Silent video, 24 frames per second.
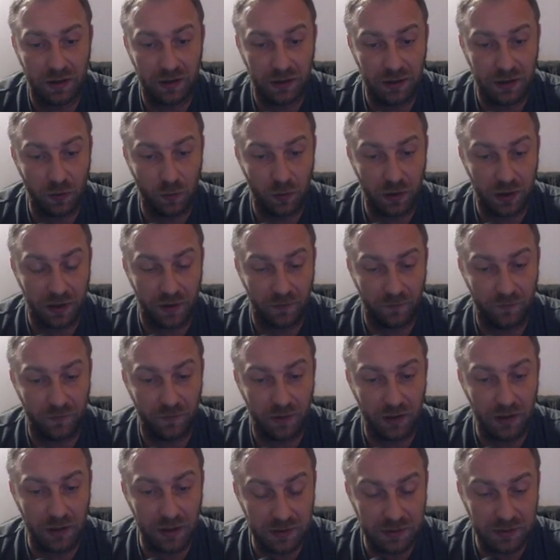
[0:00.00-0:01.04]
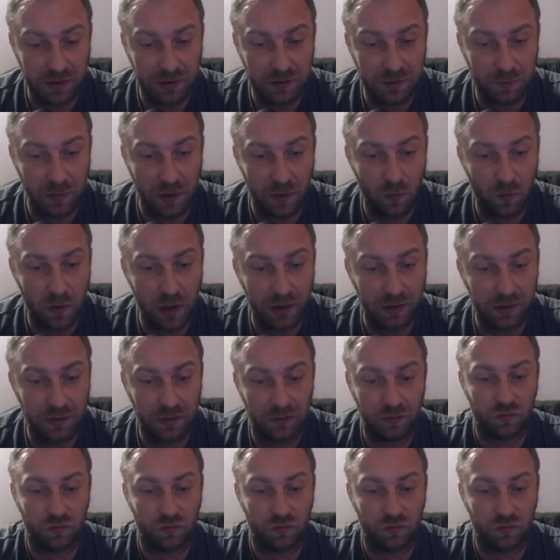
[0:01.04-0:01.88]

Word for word: Here we have e6 by white,